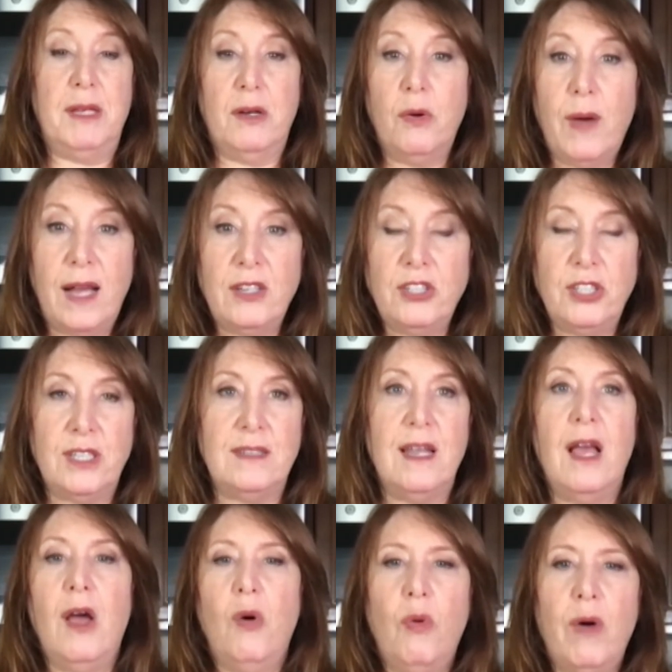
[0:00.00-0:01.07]
a question.
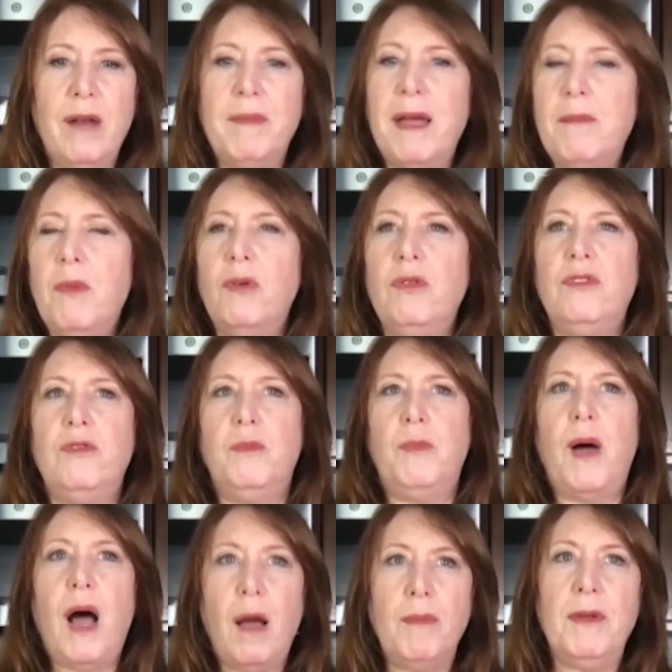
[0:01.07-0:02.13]
One of my most
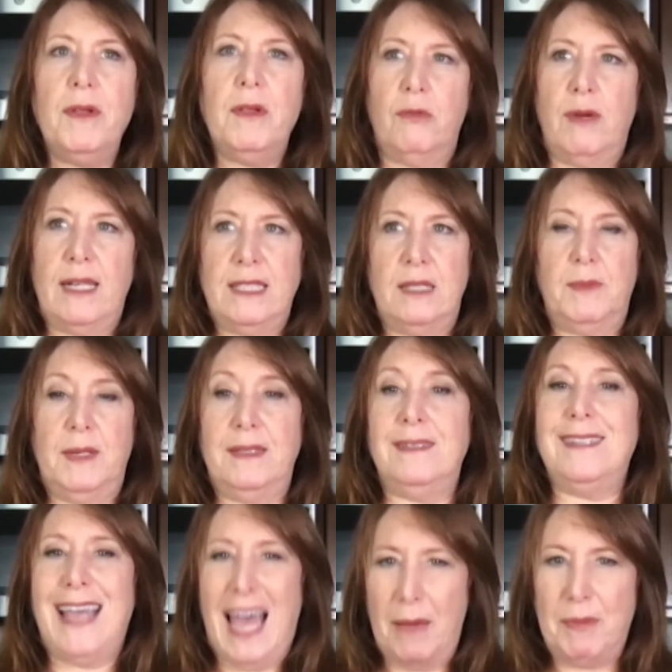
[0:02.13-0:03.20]
popular
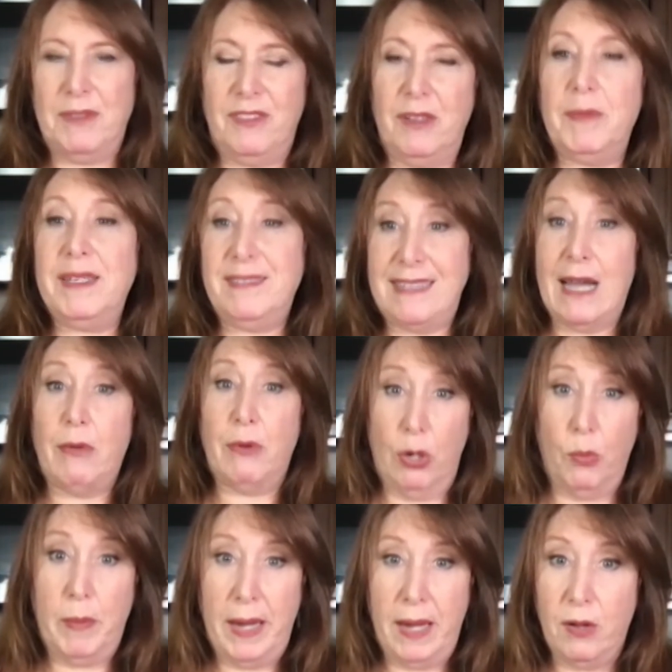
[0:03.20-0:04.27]
recipes happens to be
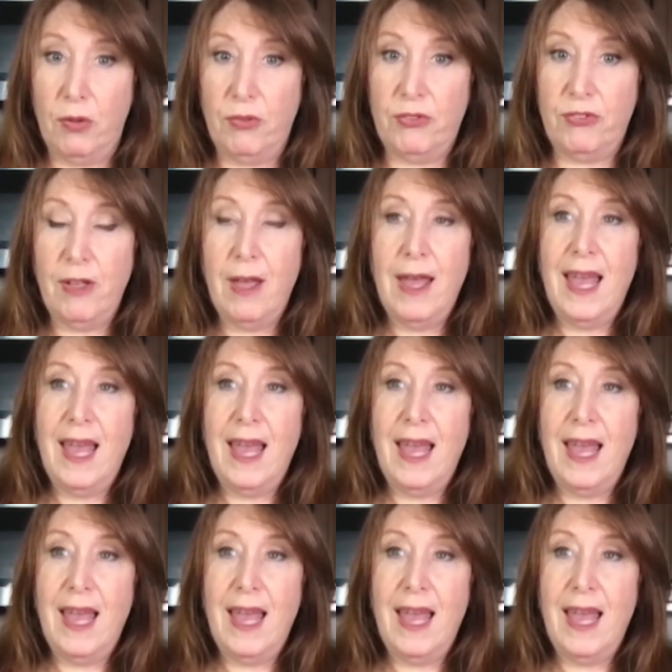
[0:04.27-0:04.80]
sourdough bagels.